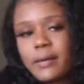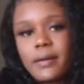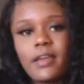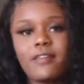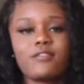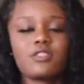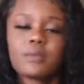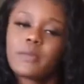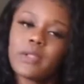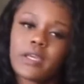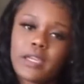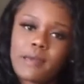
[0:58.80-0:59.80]
if you see me
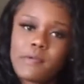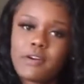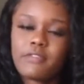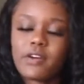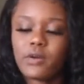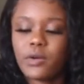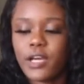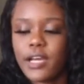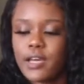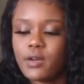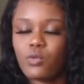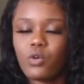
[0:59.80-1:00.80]
looking at my phone, I kind
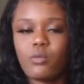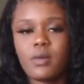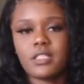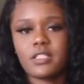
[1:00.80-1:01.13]
of wrote myself